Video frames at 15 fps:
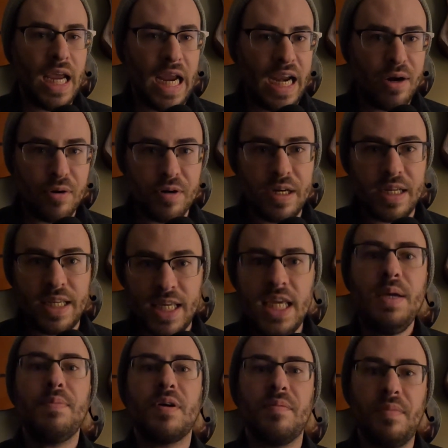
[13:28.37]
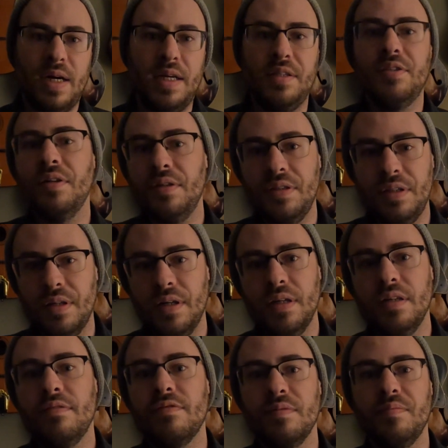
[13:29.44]
in order to keep our minds on
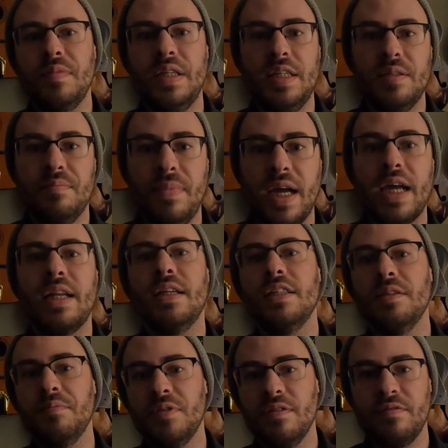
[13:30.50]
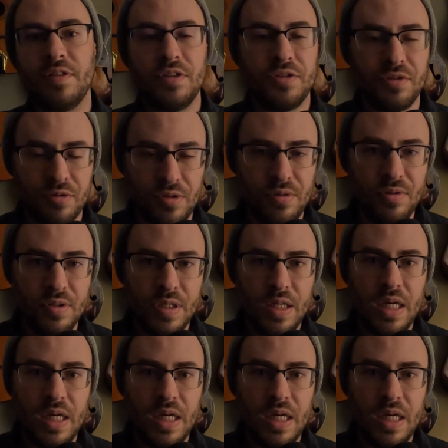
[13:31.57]
guard from these mechanisms of control,